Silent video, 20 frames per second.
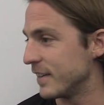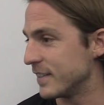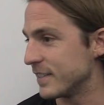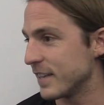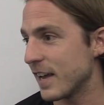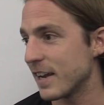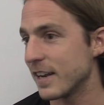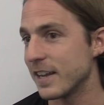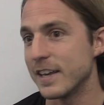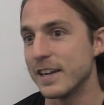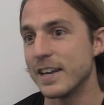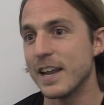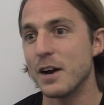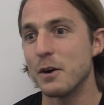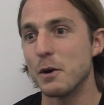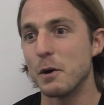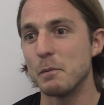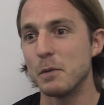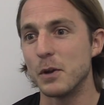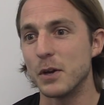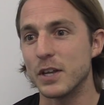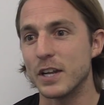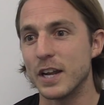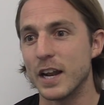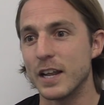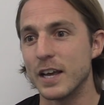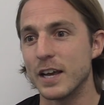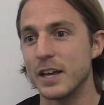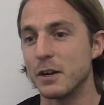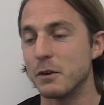Exactly, and now I'm looking
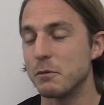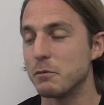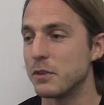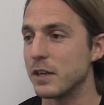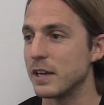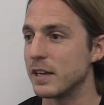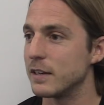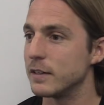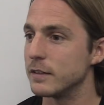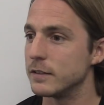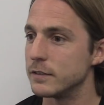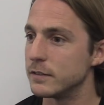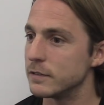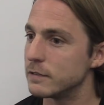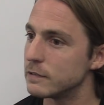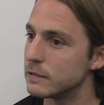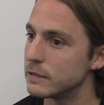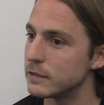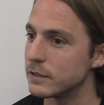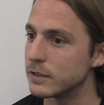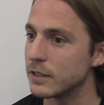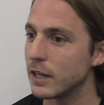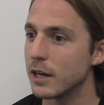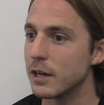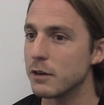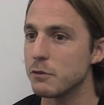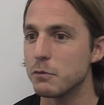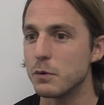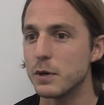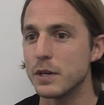at it and I'm thinking, I don't
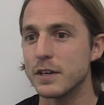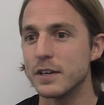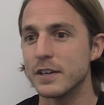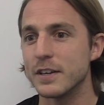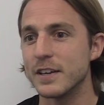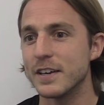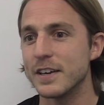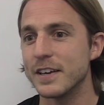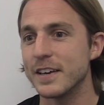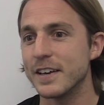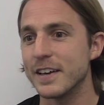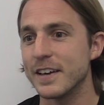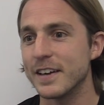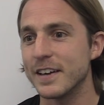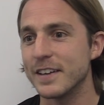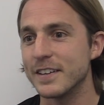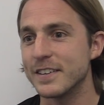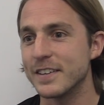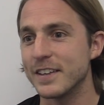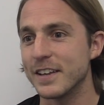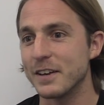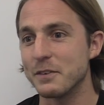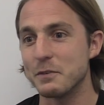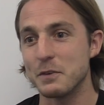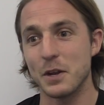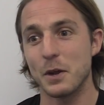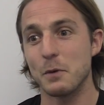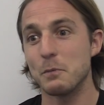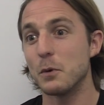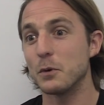know if we can,
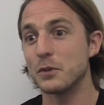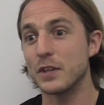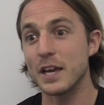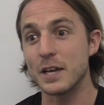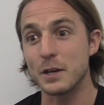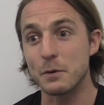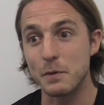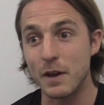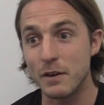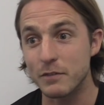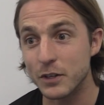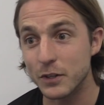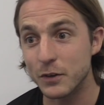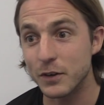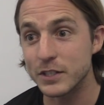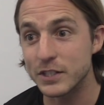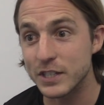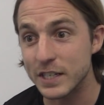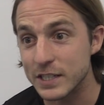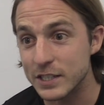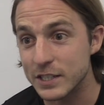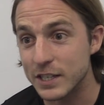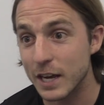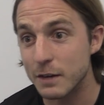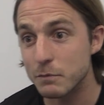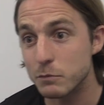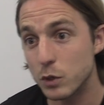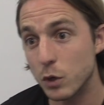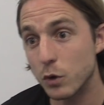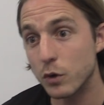you know, what day can we have under-18s
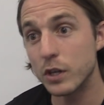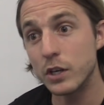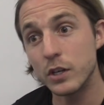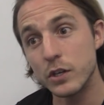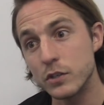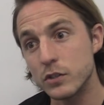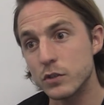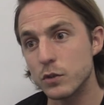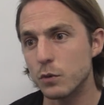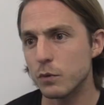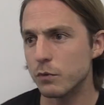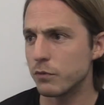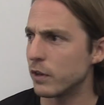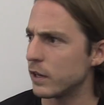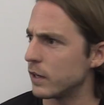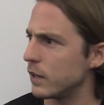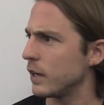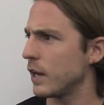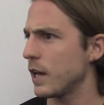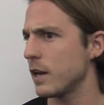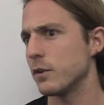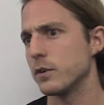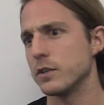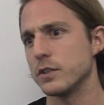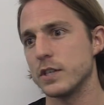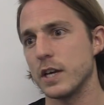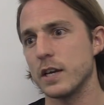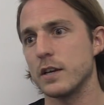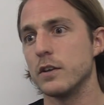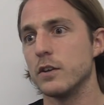games on? And you sort of thinking, hang on a
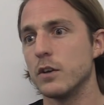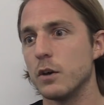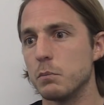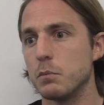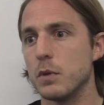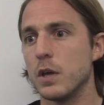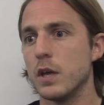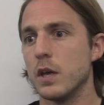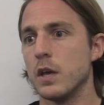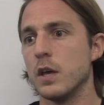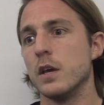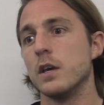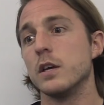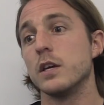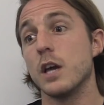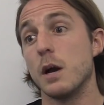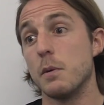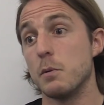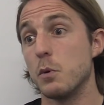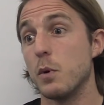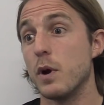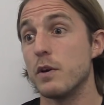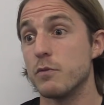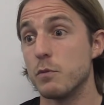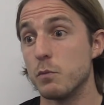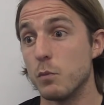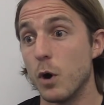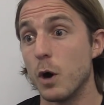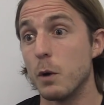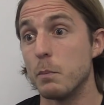second, I'm coming away
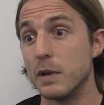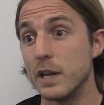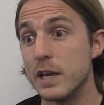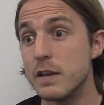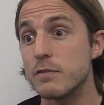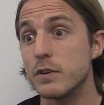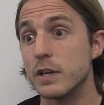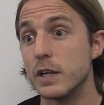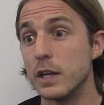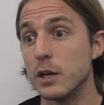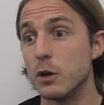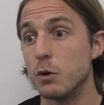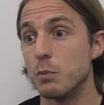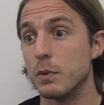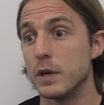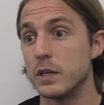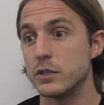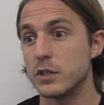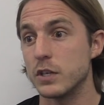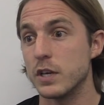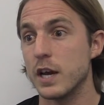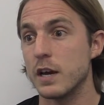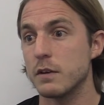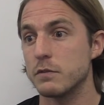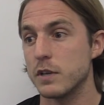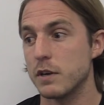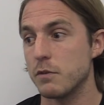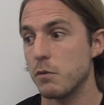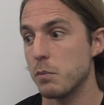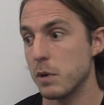from what I believe in a little bit. So you have
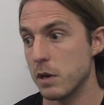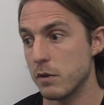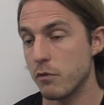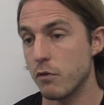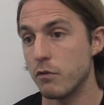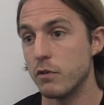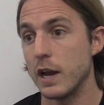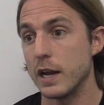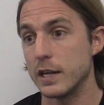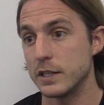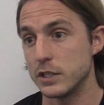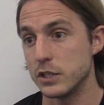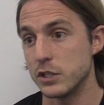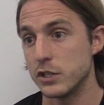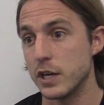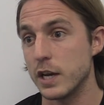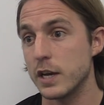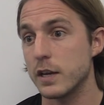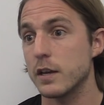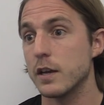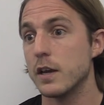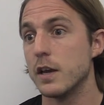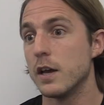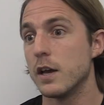to have a bit of a reality check.